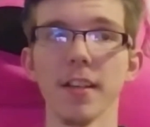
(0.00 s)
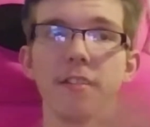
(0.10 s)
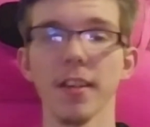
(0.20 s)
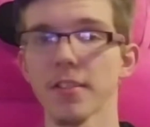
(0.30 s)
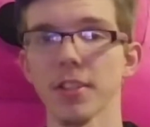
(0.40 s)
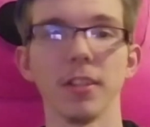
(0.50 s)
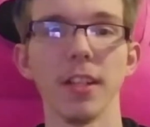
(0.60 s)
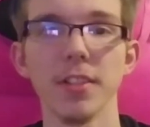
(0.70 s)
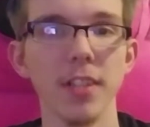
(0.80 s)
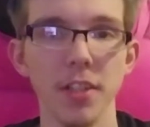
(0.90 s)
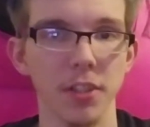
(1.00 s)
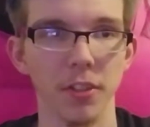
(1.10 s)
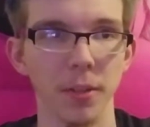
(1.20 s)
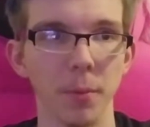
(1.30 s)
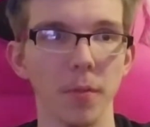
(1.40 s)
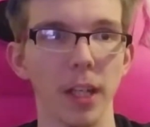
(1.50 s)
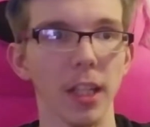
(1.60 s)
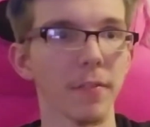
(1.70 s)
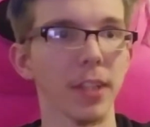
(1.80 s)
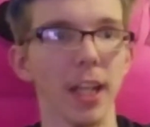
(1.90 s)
It's such a good movie. I love the